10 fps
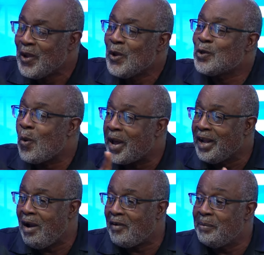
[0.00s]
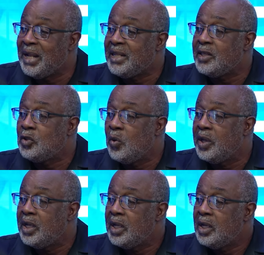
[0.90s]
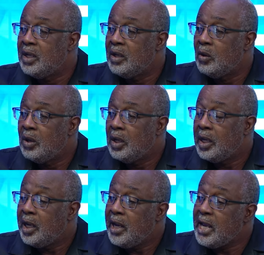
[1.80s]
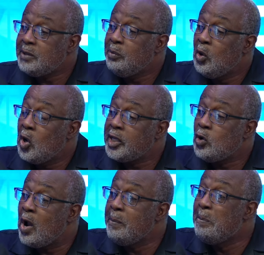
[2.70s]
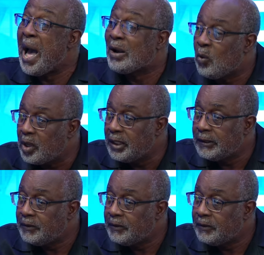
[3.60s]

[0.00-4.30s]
So what the government is doing is going backward.